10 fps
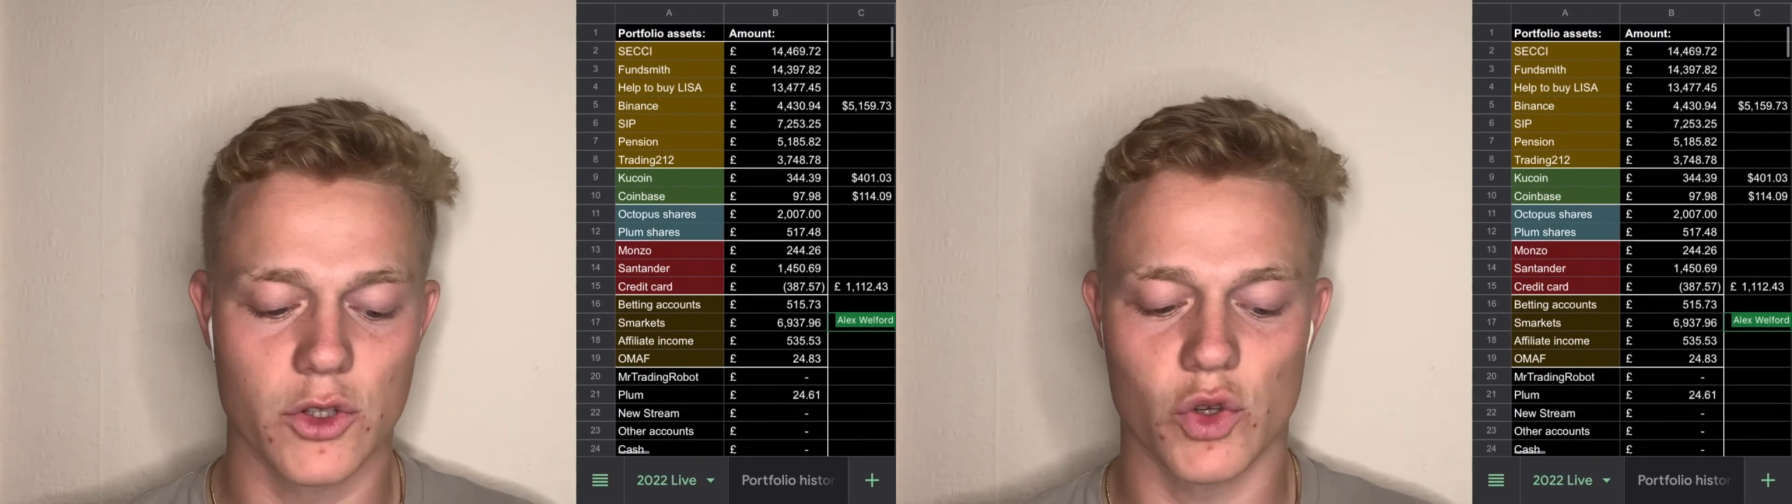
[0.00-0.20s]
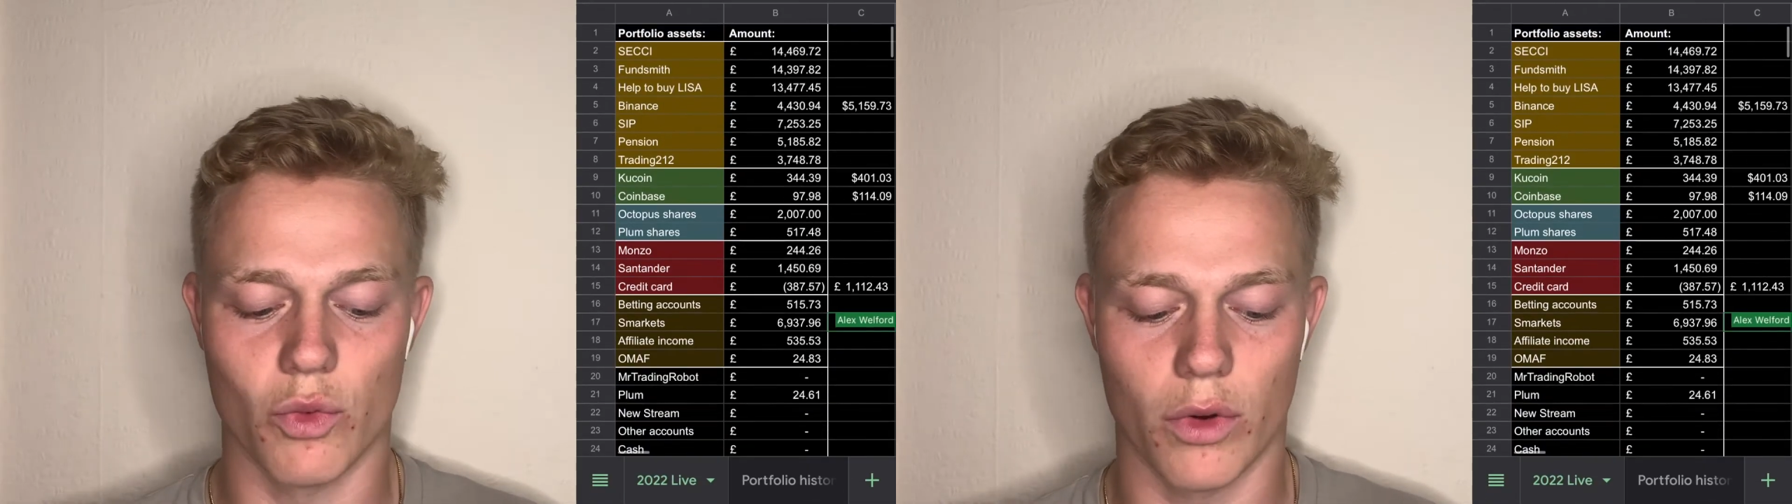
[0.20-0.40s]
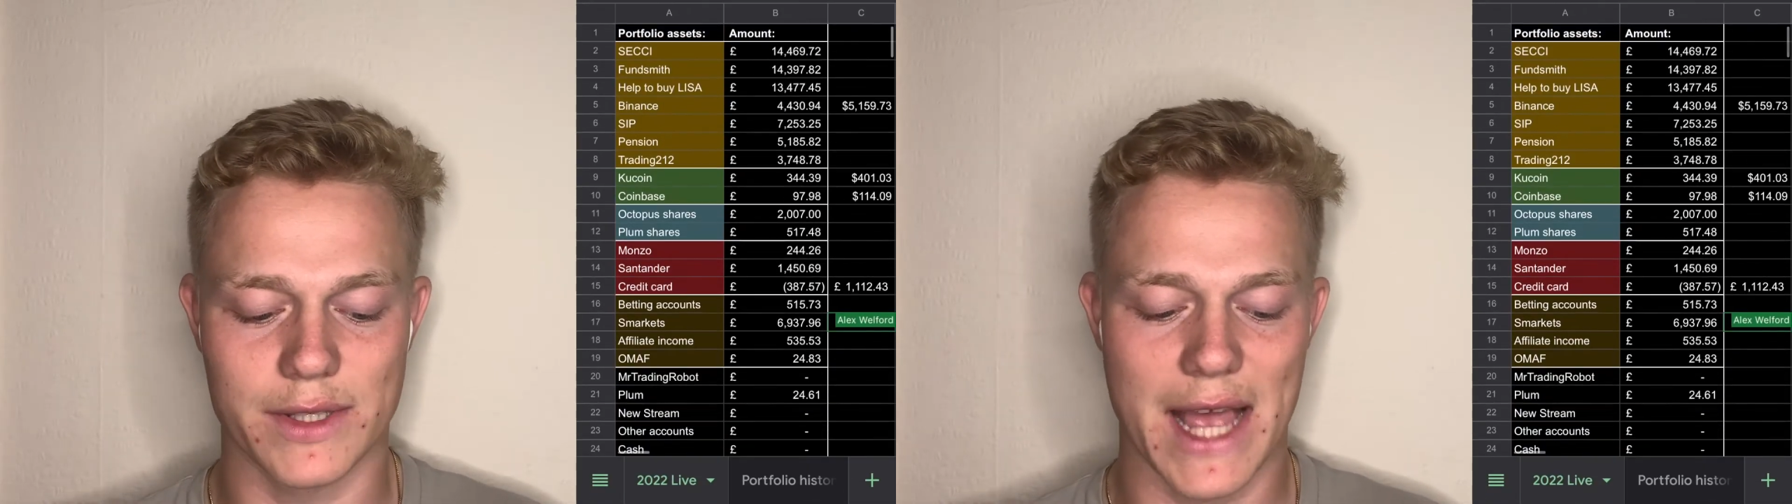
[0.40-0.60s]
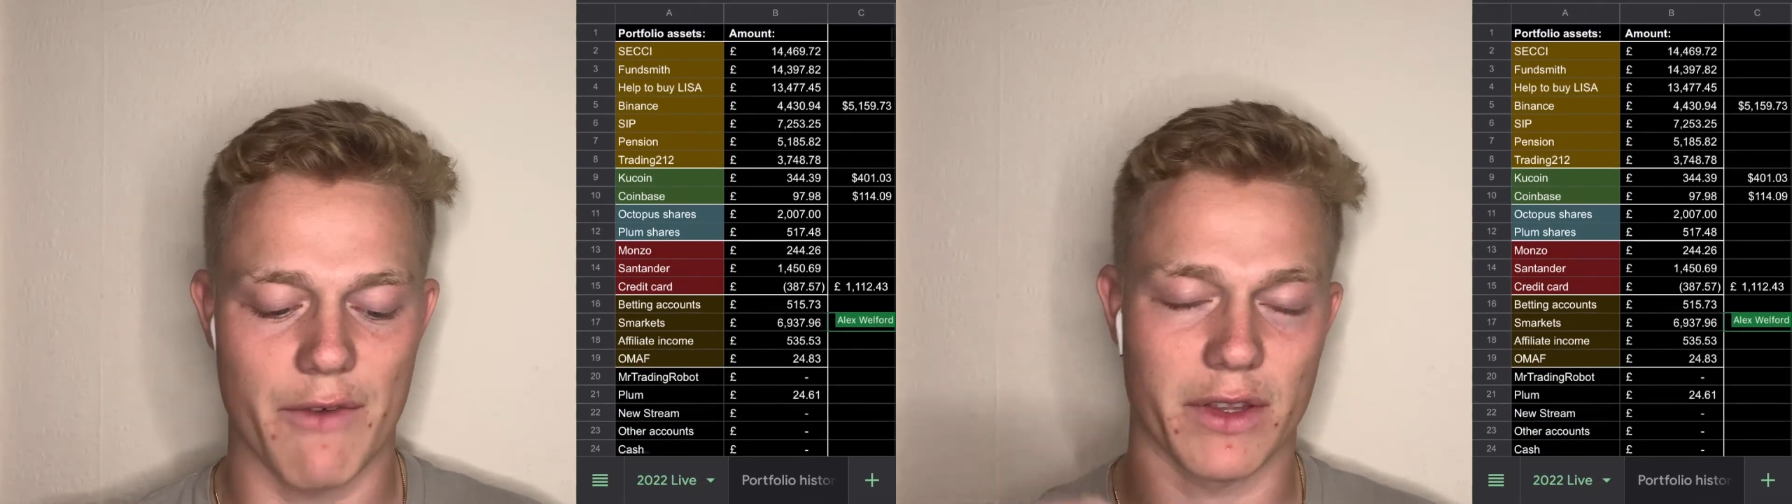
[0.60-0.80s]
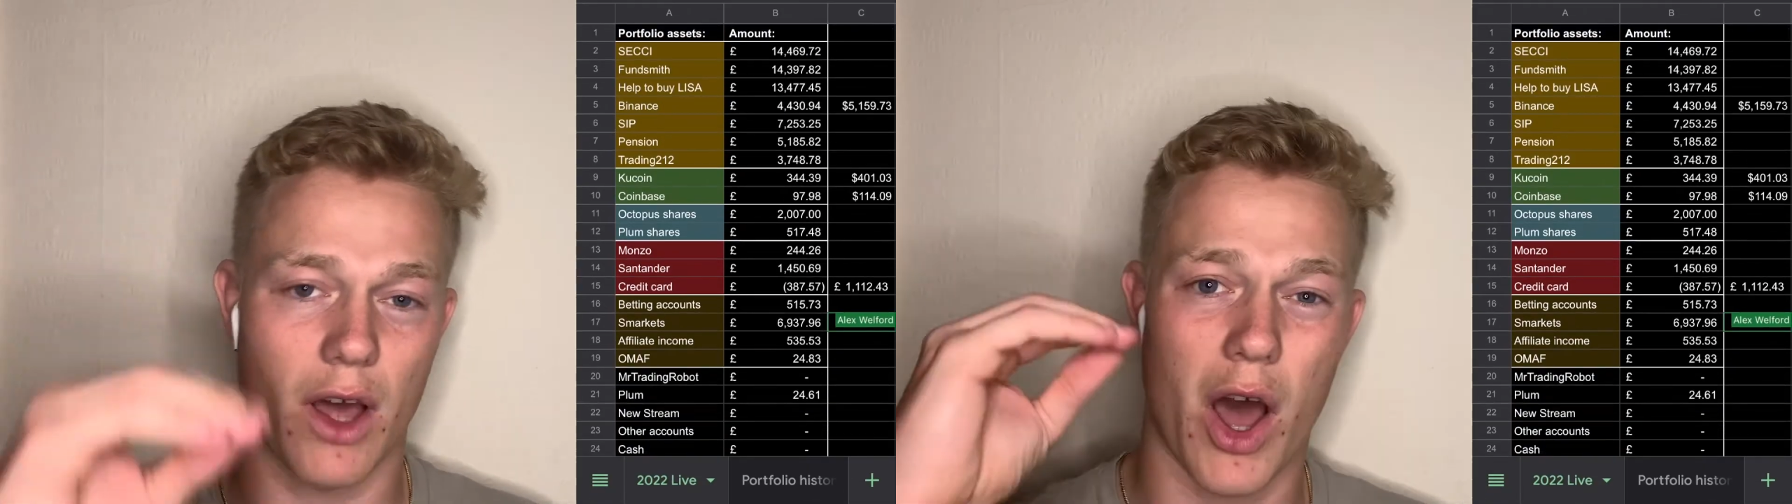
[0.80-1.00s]
towards
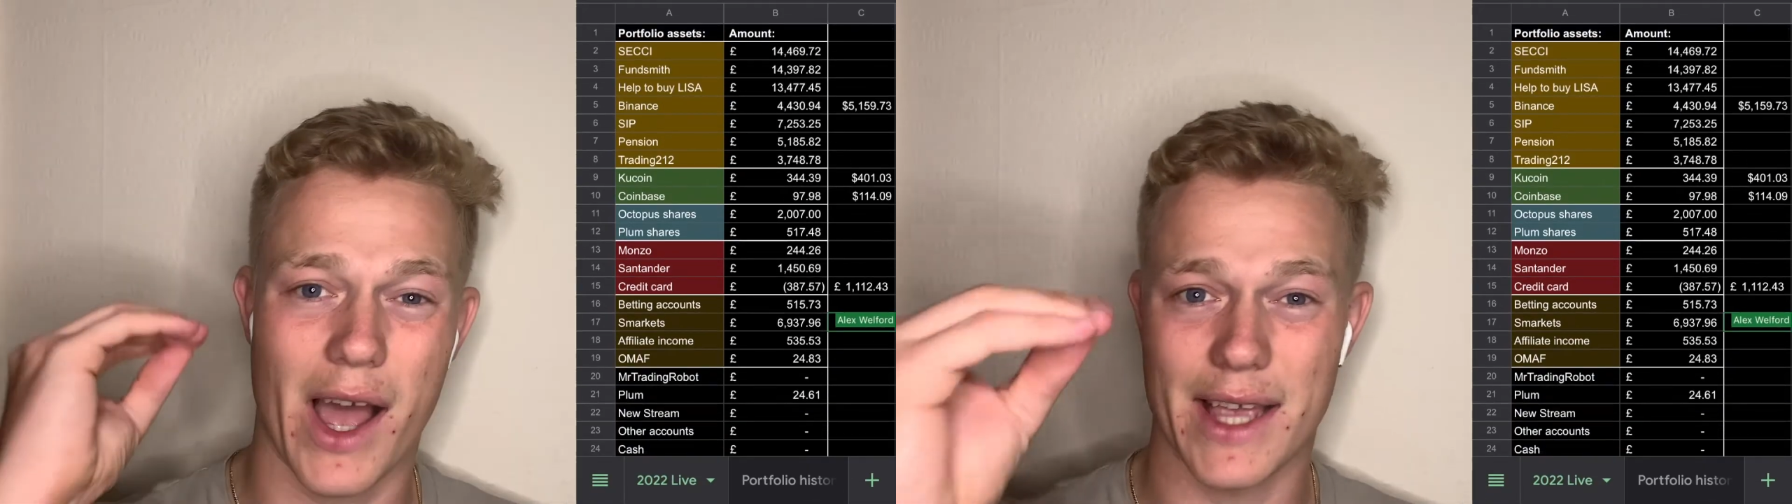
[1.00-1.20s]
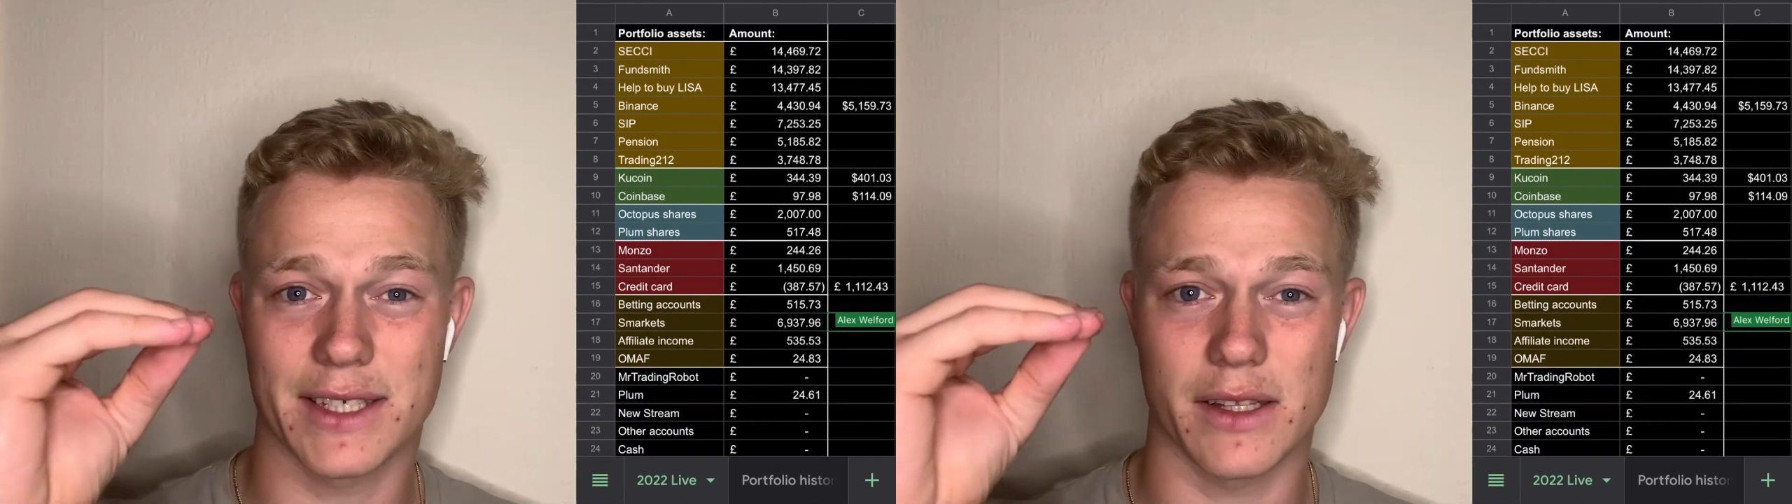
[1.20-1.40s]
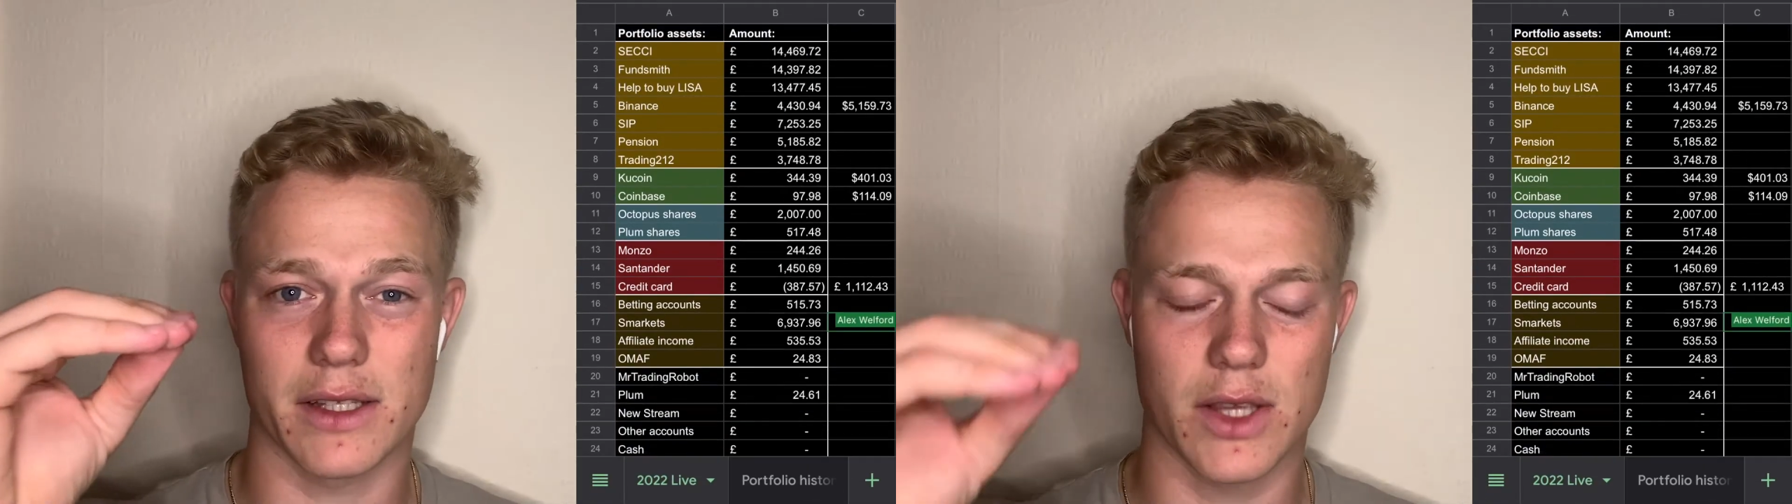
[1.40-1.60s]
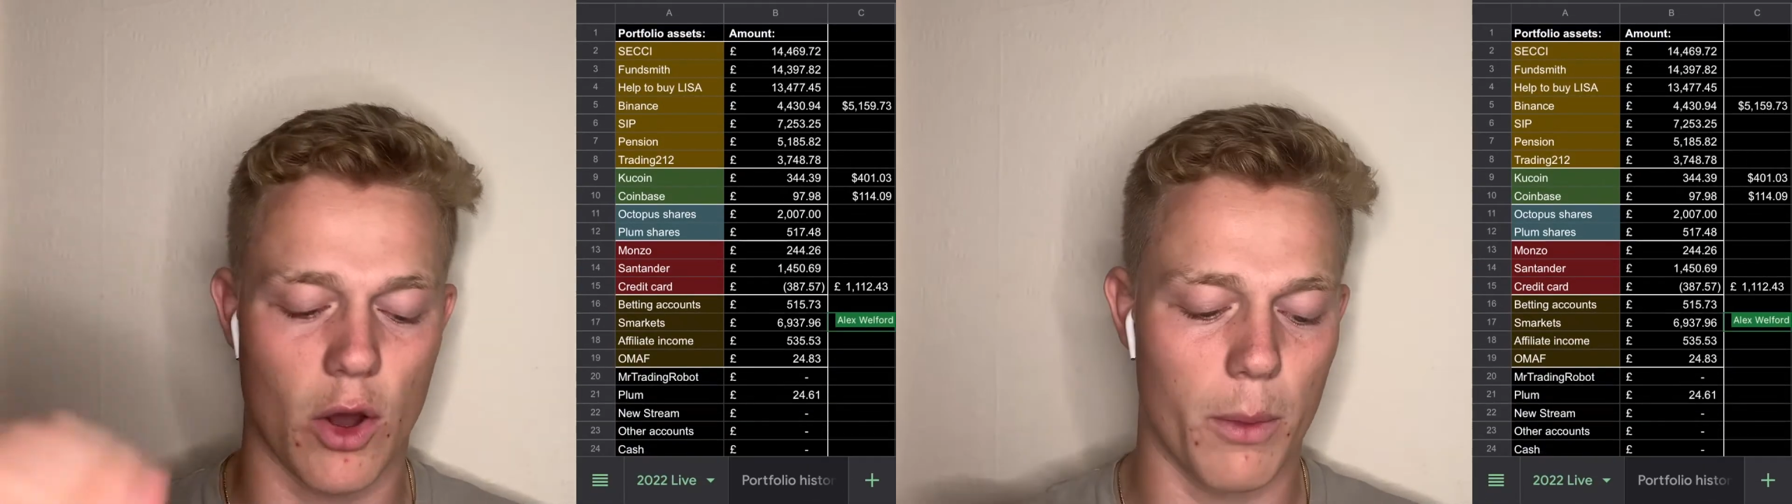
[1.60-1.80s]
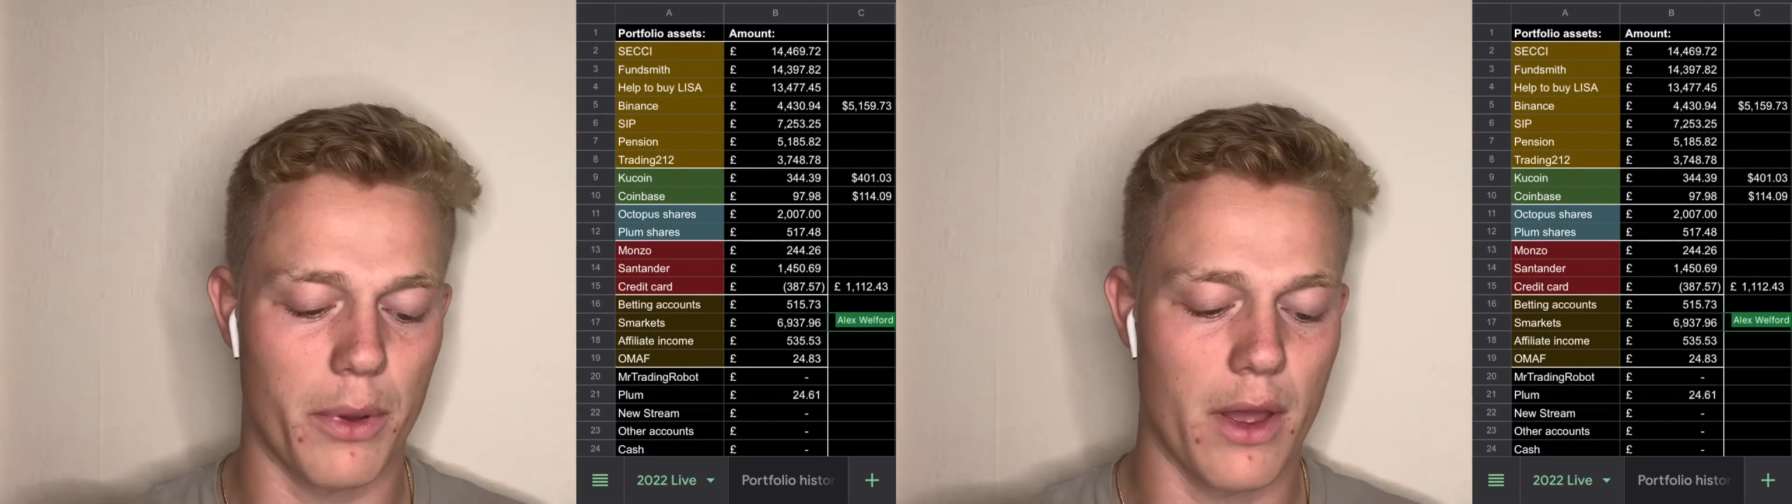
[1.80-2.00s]
having the highest at the
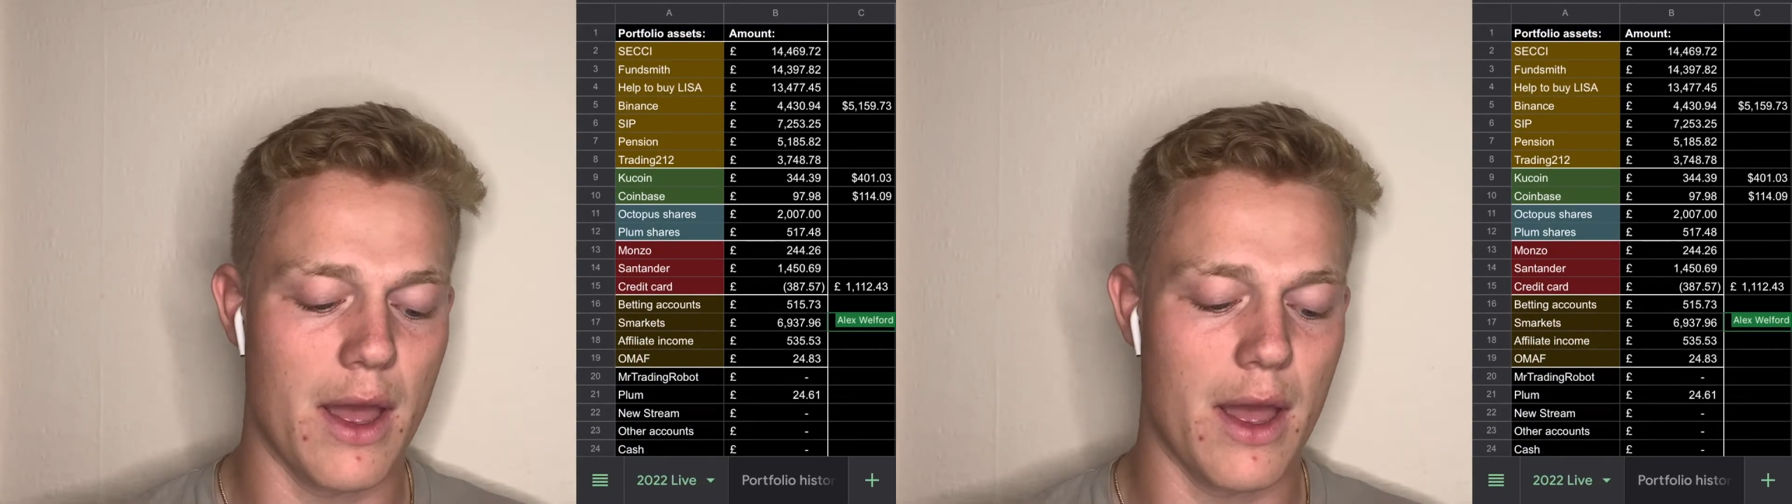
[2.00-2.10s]
top